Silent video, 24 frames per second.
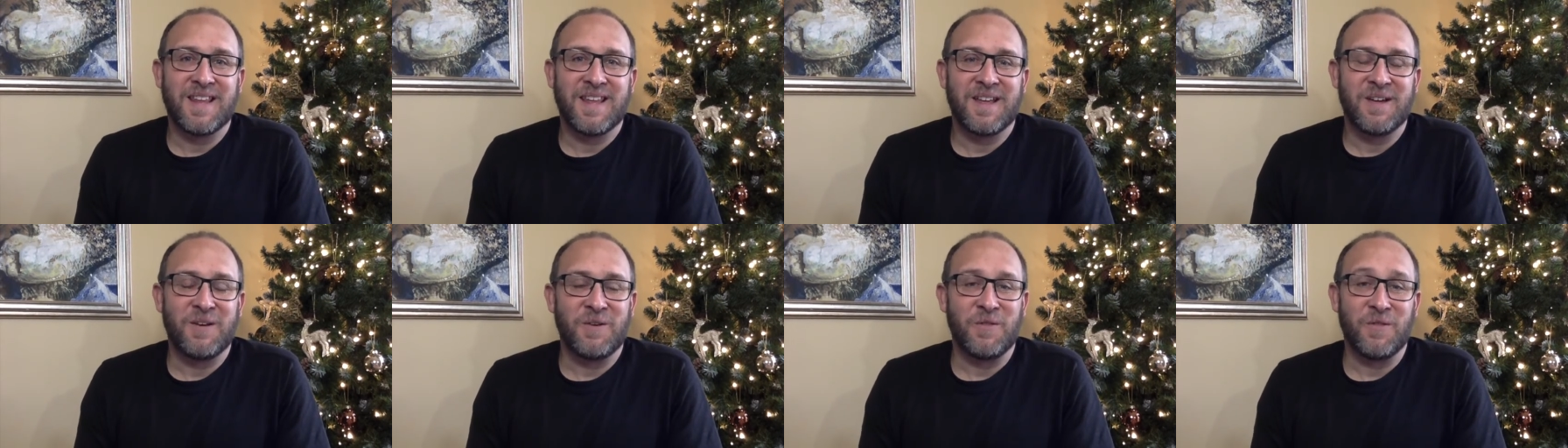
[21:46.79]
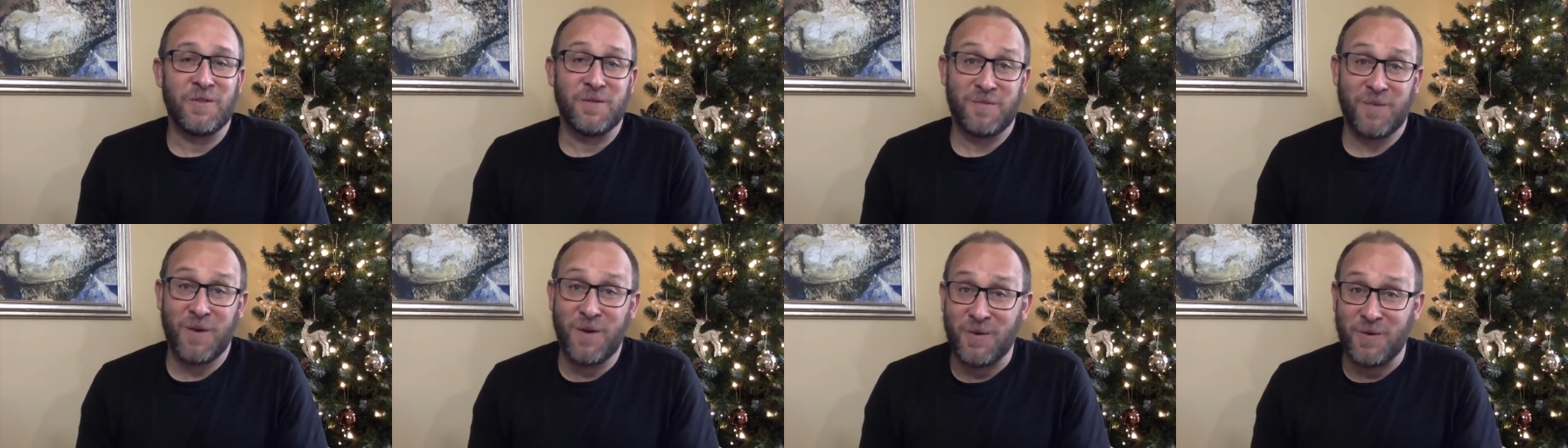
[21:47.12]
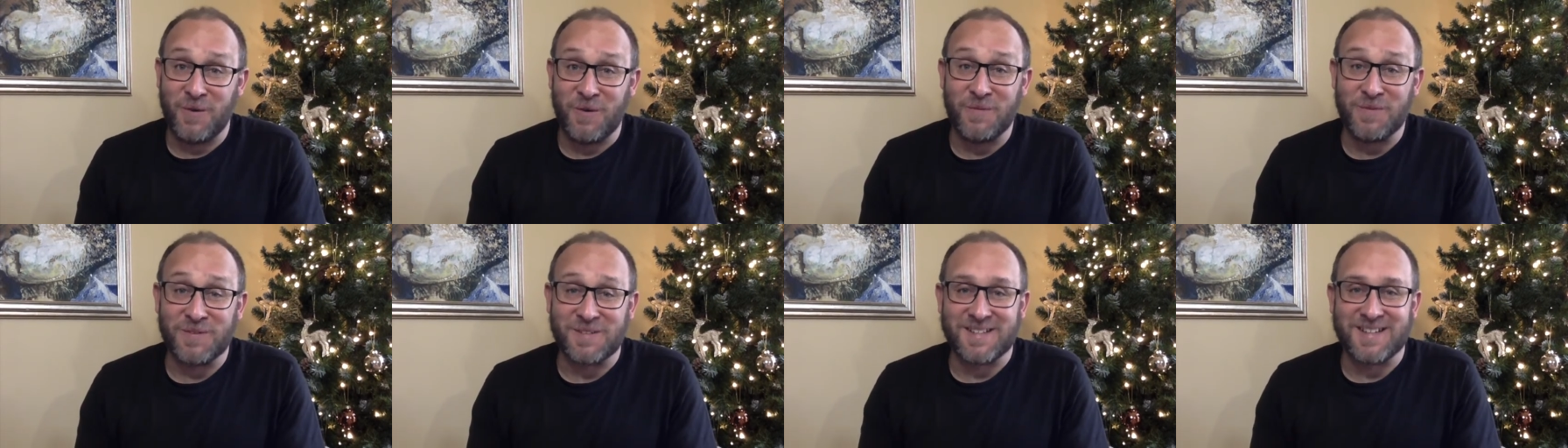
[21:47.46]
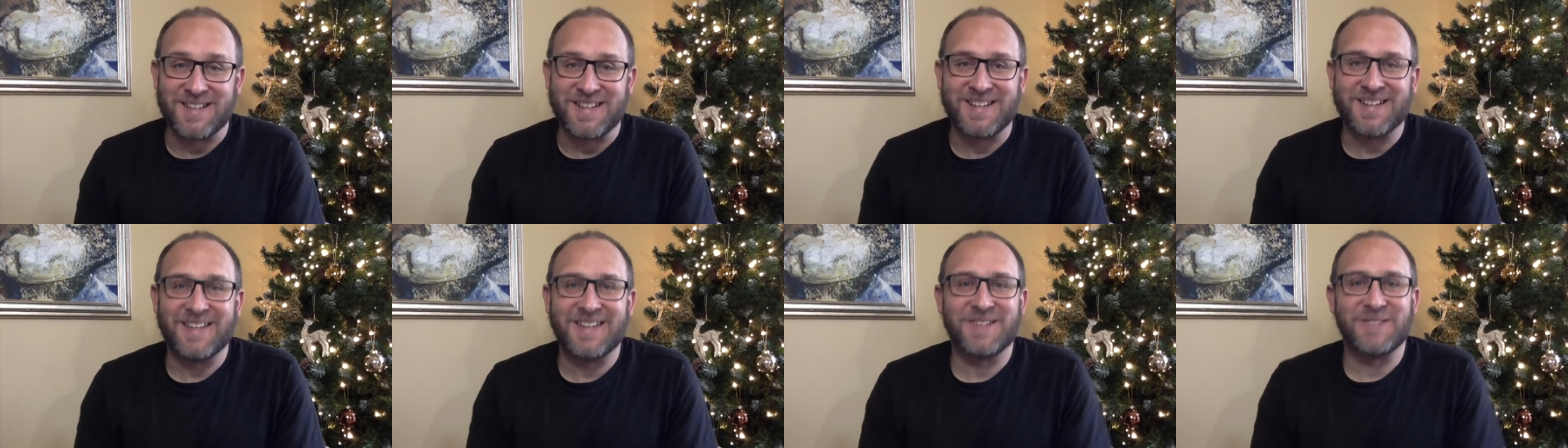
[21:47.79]
on the phone,
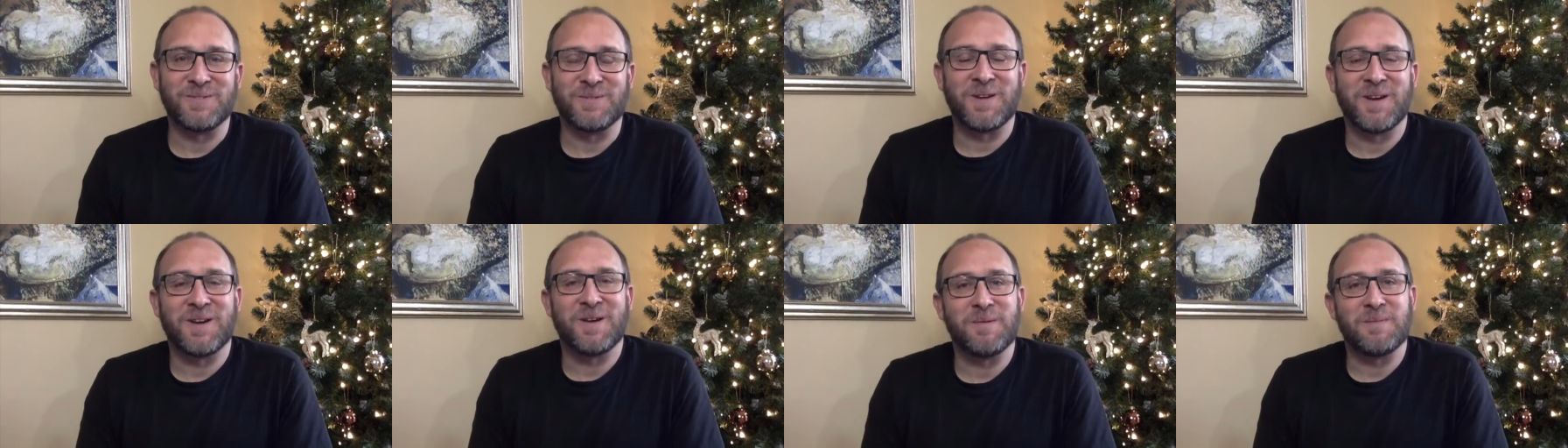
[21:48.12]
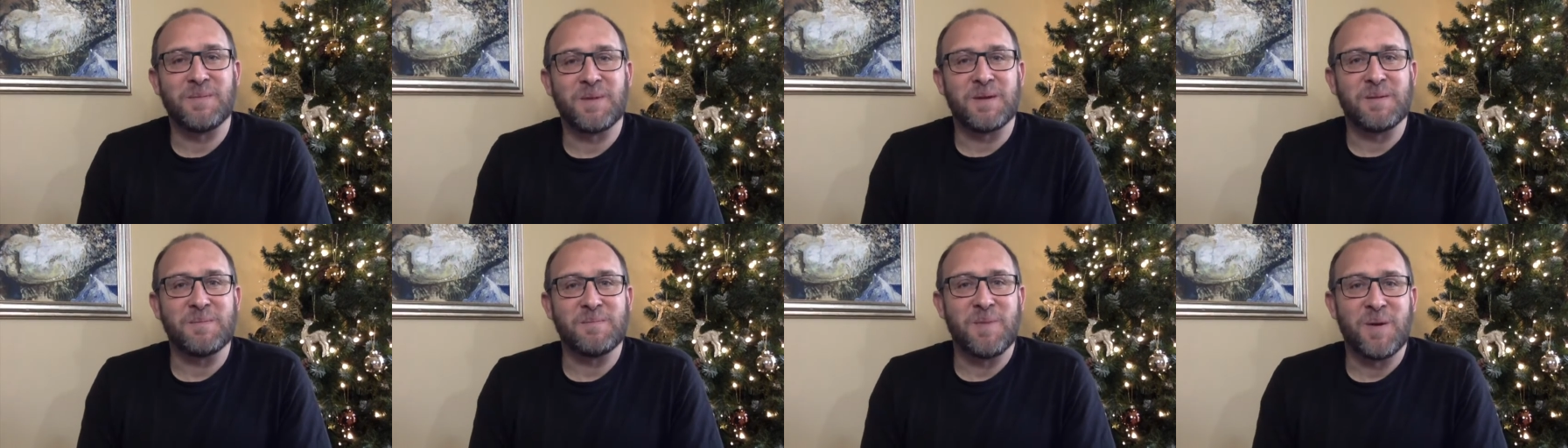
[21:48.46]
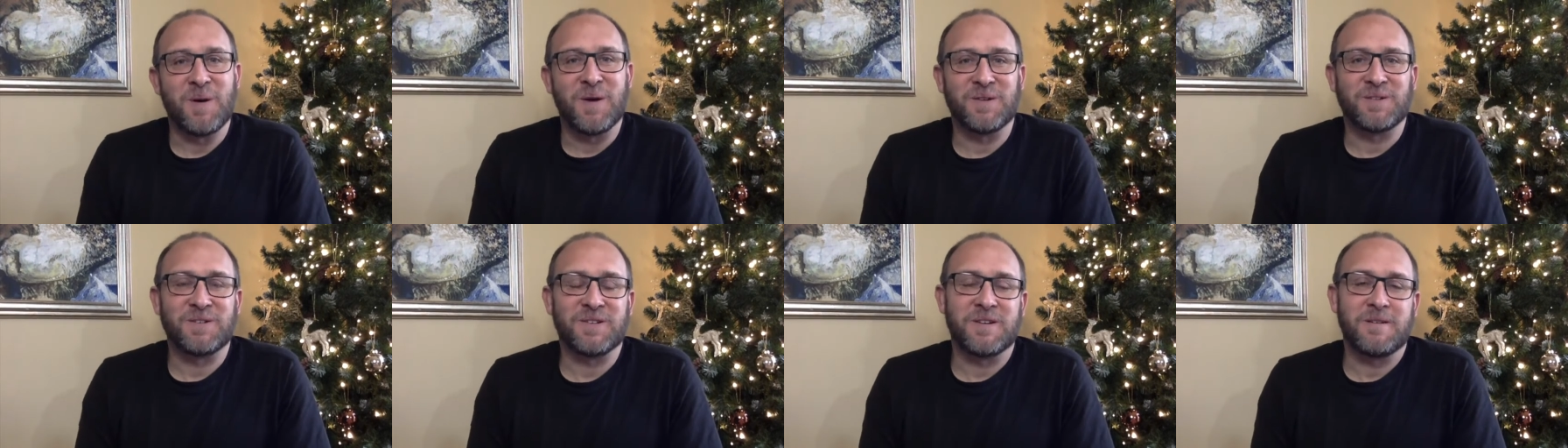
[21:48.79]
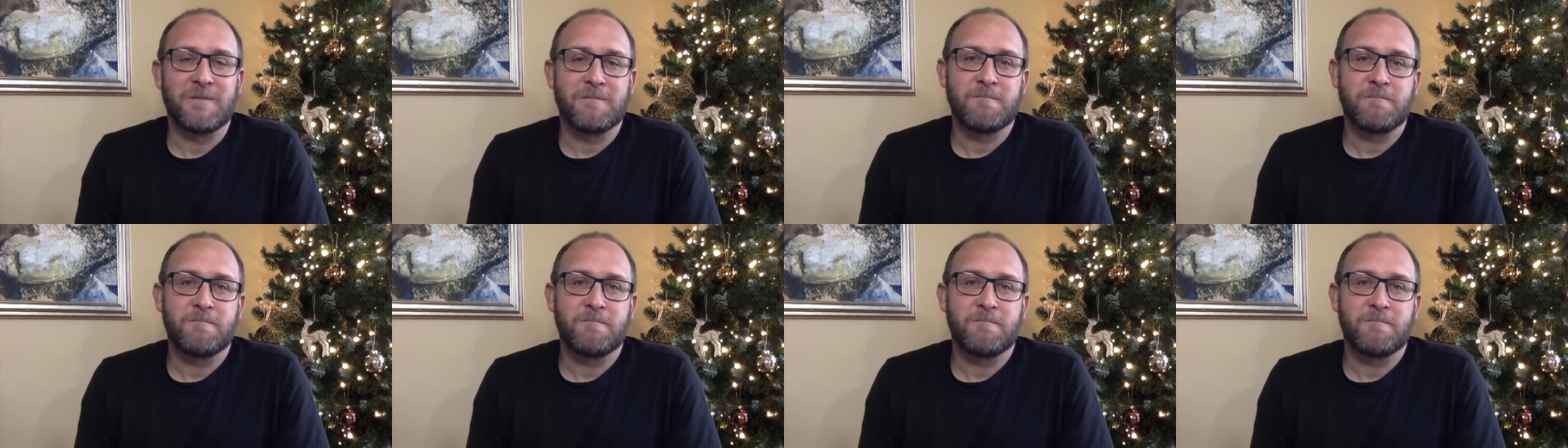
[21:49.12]
obviously, because we can't meet in person.